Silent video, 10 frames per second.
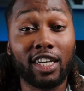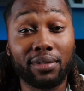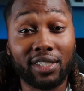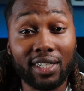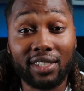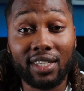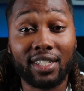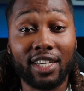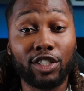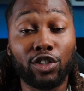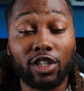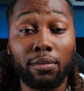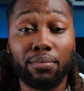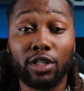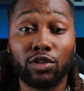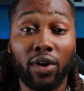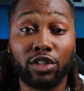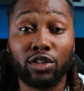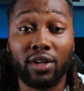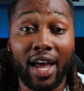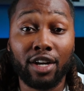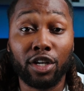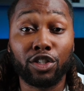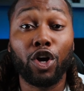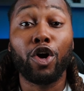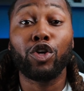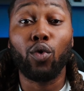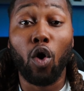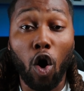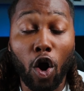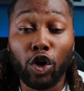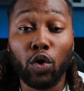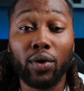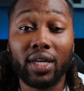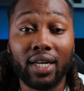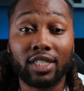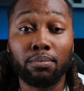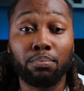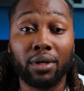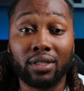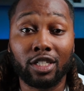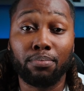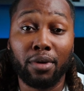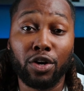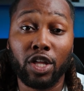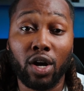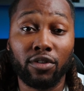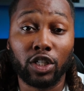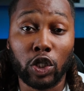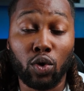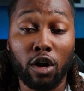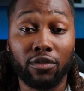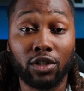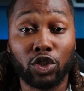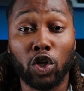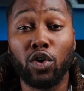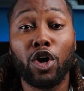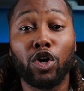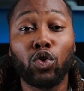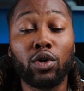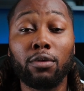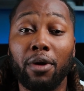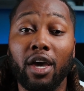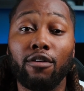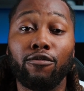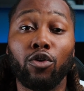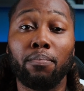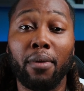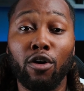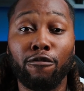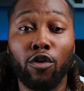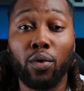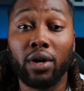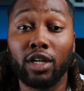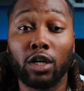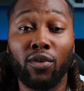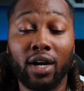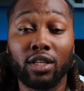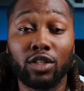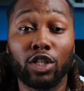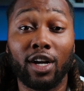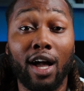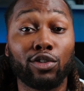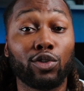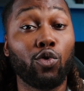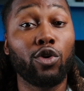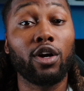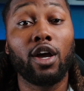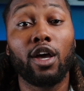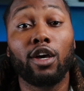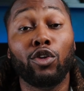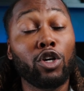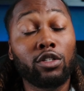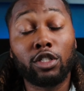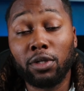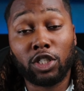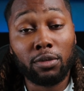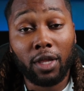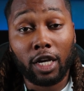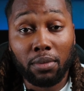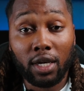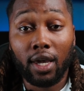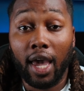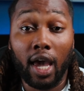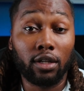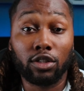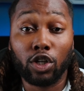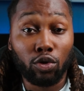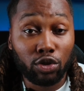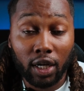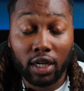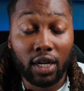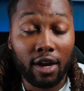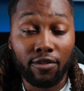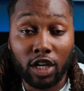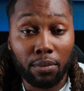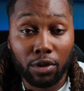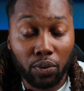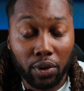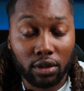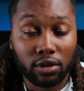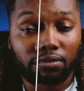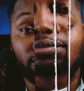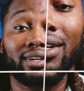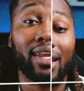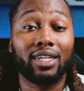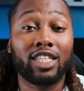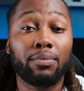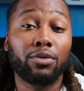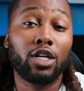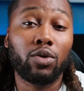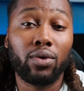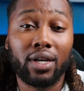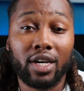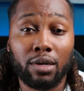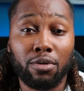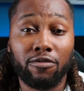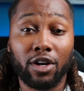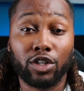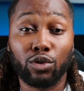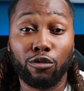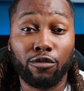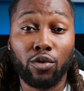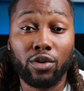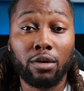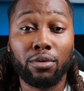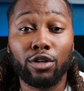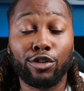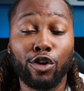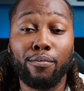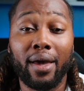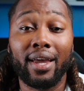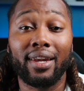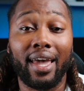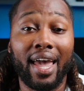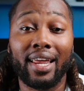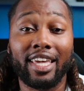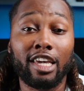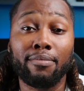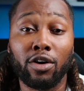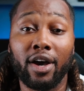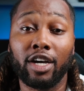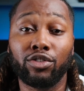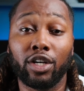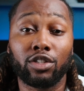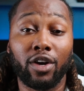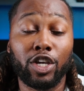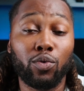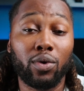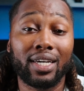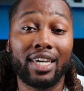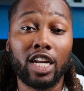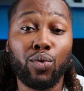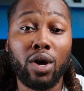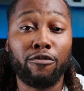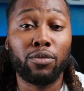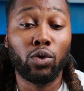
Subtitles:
up, since this is your company's registered address, you are going to get some business mail there every so often. So you can pay for mail forwarding directly to your house, or you can just be cheap like me and just go check it every couple of weeks. Next up, you're going to want to get a professional phone number, domain, and email address, right? You want to get away from